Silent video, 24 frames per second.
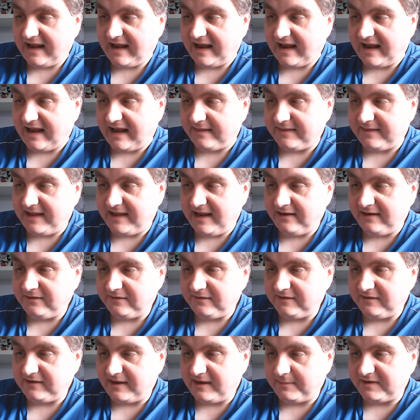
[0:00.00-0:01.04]
At the end of
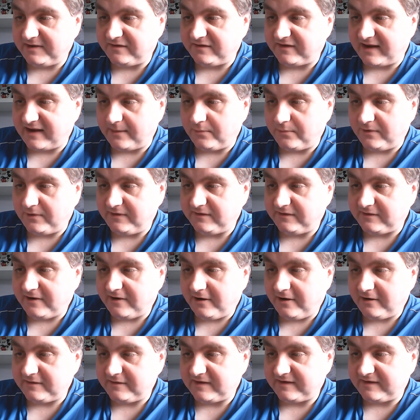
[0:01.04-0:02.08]
the damage step, when this
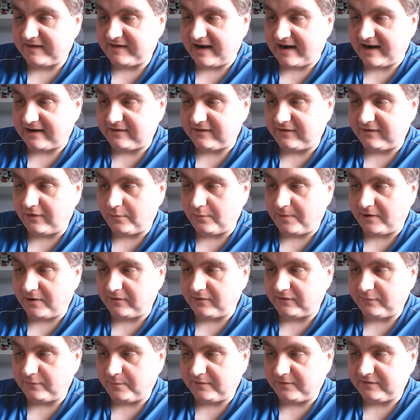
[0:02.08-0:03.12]
card attacks your
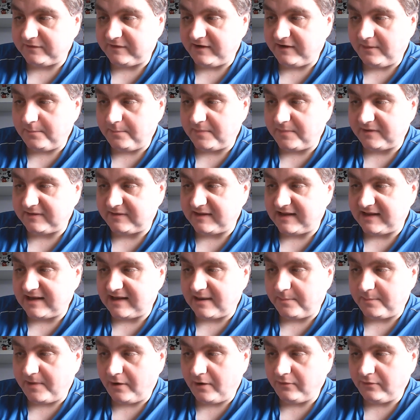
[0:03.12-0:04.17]
opponent's monster, but the
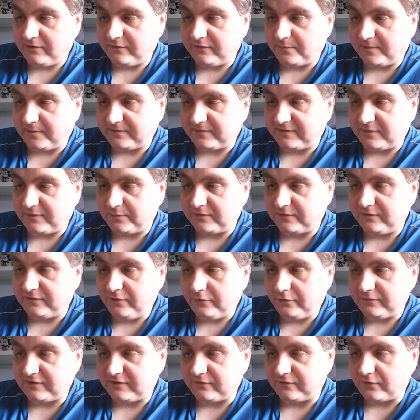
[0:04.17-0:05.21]
opponent's monster was
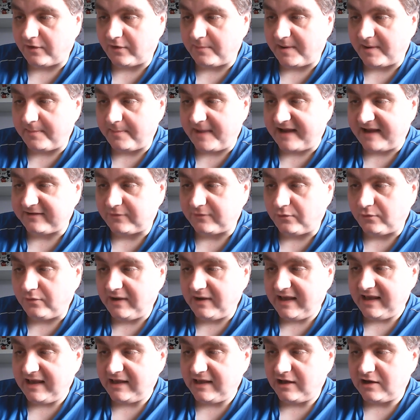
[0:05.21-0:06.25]
not destroyed by battle,
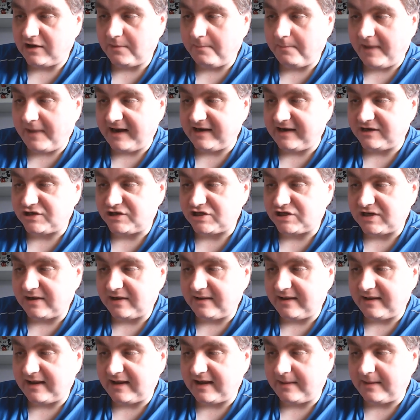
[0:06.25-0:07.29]
you can banish
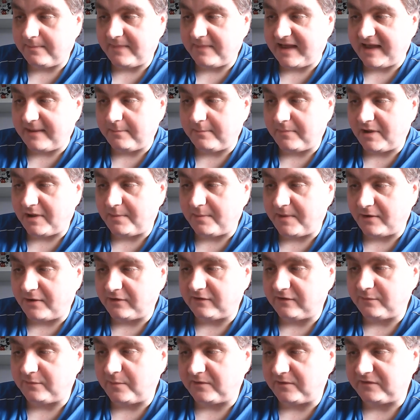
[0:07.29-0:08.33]
that
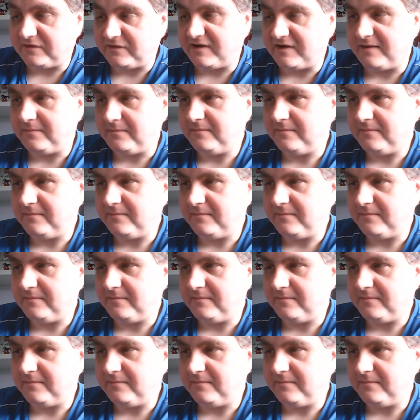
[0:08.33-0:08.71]
opponent's monster.